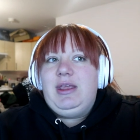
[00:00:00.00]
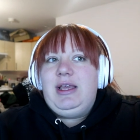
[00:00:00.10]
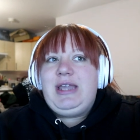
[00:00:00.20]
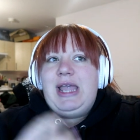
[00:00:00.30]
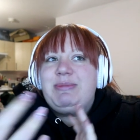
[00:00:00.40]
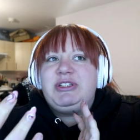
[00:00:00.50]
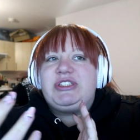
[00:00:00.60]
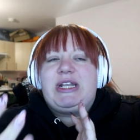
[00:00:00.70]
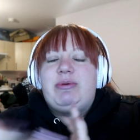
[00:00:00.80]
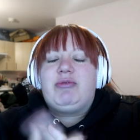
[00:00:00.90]
I can't
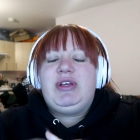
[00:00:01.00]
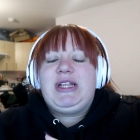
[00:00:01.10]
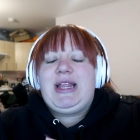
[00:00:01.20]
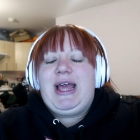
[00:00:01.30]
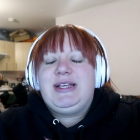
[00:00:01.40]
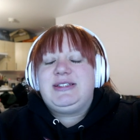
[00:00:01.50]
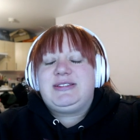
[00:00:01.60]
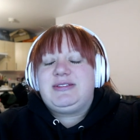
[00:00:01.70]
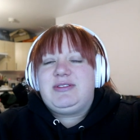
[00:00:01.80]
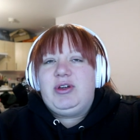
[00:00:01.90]
imagine anyone really
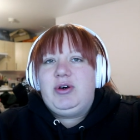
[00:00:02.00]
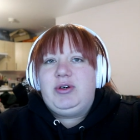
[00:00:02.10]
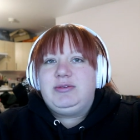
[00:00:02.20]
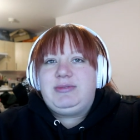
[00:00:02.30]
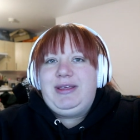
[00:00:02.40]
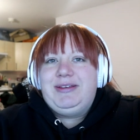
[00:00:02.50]
likes the whole